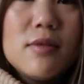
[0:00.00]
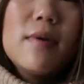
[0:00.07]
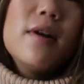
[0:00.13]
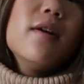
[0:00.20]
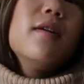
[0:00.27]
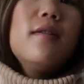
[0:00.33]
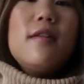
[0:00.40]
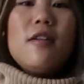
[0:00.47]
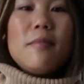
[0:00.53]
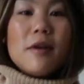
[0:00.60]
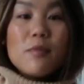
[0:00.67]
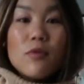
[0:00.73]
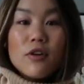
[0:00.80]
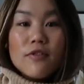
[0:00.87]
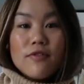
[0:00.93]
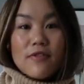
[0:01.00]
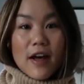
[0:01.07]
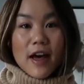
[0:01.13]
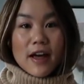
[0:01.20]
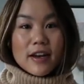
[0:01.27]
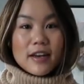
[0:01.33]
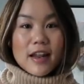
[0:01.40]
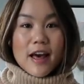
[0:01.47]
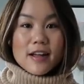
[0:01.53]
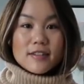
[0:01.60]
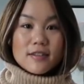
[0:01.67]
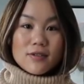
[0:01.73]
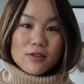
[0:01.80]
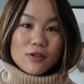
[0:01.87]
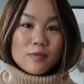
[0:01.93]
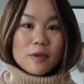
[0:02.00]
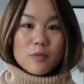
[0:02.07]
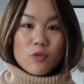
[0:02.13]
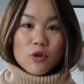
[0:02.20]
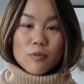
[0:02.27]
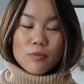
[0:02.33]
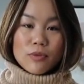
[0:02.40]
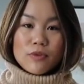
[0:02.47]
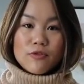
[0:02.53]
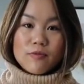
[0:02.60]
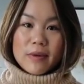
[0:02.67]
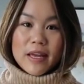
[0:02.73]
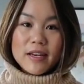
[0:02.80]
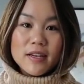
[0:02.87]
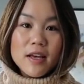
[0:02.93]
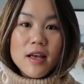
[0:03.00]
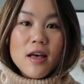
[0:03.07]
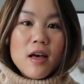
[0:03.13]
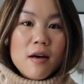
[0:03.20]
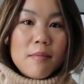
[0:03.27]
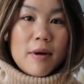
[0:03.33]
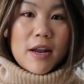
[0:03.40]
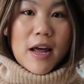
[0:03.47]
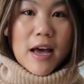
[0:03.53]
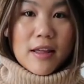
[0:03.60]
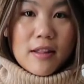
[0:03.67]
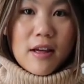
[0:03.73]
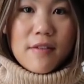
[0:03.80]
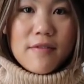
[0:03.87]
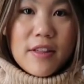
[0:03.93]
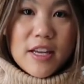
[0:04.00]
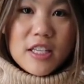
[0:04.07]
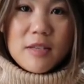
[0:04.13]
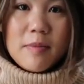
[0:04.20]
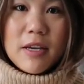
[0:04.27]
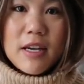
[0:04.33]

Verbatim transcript: the sweater a little bit more fun and adds a little bit more movement. But I love this